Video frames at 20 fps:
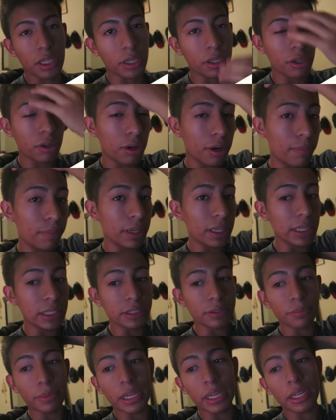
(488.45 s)
how you know I'm
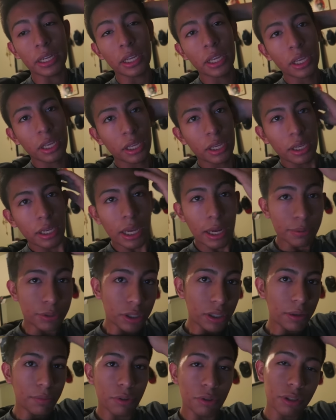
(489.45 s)
blessed, man. I'm
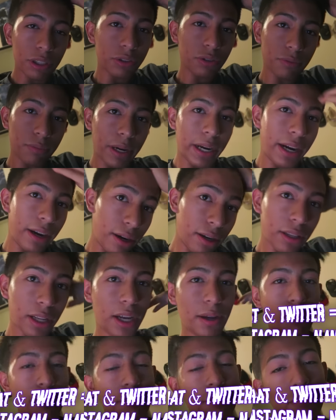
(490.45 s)
sorry I'm doing this with my hair a
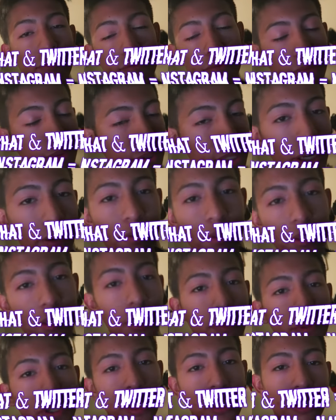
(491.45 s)
lot, but whatever,
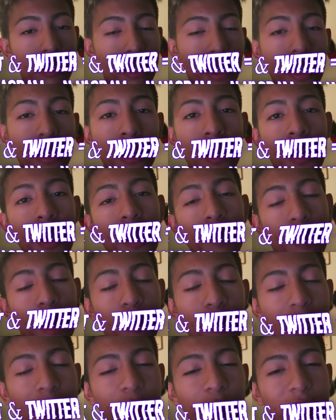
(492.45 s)
I'm done, okay? But
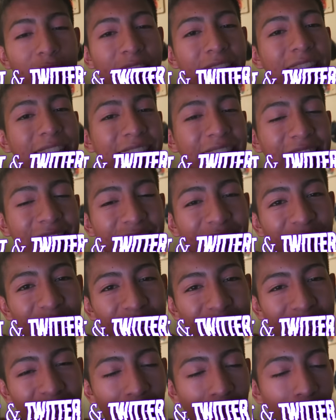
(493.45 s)
hope you guys really did enjoy
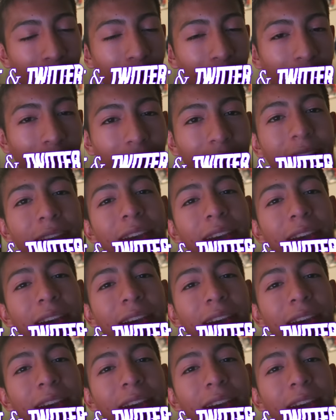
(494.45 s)
today's vlog.